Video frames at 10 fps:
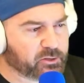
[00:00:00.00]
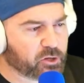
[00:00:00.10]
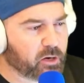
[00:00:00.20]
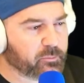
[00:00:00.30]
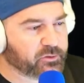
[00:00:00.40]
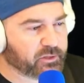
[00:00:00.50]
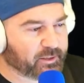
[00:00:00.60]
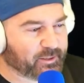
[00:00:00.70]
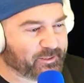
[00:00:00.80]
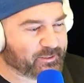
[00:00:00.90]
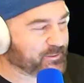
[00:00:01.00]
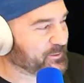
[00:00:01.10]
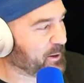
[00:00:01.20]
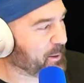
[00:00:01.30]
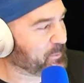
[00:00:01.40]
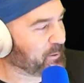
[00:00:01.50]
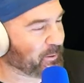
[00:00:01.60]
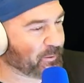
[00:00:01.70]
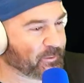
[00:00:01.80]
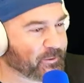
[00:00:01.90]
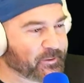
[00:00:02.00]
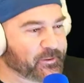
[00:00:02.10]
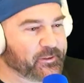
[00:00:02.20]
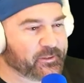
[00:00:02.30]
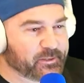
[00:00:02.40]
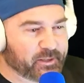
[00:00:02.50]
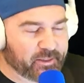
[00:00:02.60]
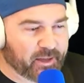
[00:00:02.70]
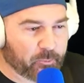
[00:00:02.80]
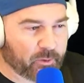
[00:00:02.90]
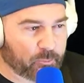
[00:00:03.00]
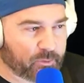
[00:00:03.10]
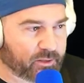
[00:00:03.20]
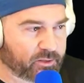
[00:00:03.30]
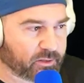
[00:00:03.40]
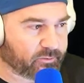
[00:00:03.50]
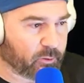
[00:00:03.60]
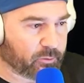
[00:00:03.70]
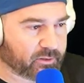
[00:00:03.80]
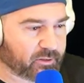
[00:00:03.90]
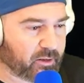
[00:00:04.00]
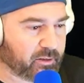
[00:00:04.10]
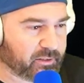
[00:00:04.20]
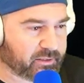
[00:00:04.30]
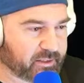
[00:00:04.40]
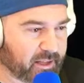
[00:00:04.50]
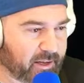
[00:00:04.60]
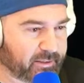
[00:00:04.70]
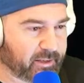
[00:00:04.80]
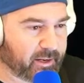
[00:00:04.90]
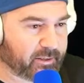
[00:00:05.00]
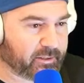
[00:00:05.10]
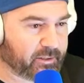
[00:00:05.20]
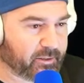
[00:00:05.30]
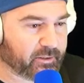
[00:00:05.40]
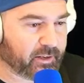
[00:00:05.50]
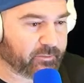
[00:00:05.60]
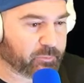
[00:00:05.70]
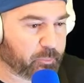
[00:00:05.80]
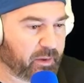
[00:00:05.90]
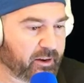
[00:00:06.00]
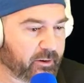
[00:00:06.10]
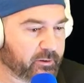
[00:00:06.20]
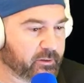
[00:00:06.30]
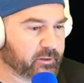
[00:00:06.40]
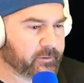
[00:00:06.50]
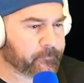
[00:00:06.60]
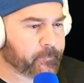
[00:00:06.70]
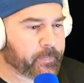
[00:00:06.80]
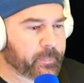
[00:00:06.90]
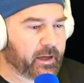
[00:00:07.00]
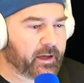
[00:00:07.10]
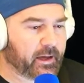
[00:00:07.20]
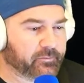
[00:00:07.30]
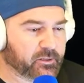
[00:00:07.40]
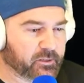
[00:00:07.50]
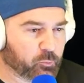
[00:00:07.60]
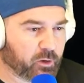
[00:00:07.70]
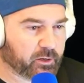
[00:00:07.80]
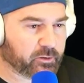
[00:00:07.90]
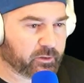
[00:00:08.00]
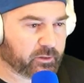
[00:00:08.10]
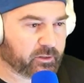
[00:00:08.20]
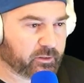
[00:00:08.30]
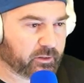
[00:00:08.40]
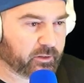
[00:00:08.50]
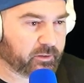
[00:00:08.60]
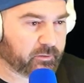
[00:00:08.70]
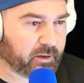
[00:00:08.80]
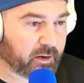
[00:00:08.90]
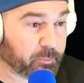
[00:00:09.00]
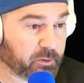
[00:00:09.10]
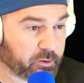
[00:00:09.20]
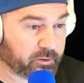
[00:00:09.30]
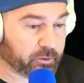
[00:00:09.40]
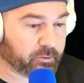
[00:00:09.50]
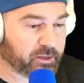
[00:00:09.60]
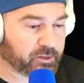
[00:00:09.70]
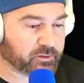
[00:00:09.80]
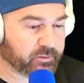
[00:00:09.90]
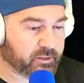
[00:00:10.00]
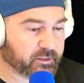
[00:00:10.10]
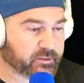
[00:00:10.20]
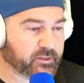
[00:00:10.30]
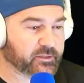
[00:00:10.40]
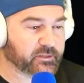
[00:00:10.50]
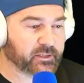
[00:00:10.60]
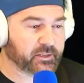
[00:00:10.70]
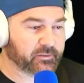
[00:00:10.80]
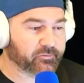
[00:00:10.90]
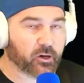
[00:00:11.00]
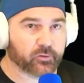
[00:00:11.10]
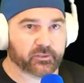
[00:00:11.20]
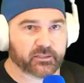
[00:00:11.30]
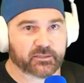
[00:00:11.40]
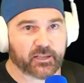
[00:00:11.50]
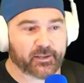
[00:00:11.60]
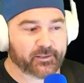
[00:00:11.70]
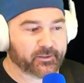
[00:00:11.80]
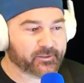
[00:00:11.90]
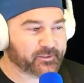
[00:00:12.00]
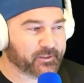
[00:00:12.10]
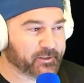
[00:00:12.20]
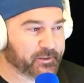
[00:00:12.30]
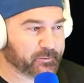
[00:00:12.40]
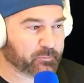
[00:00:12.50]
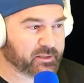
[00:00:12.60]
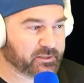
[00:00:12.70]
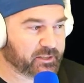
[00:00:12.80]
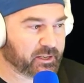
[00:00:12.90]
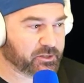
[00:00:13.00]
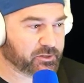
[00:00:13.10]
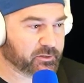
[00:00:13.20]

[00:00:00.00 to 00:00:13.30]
music stop here. That way we can just focus on the slide deck here that I prepared. I have done a couple other iterations of this. This is an evolving slide presentation,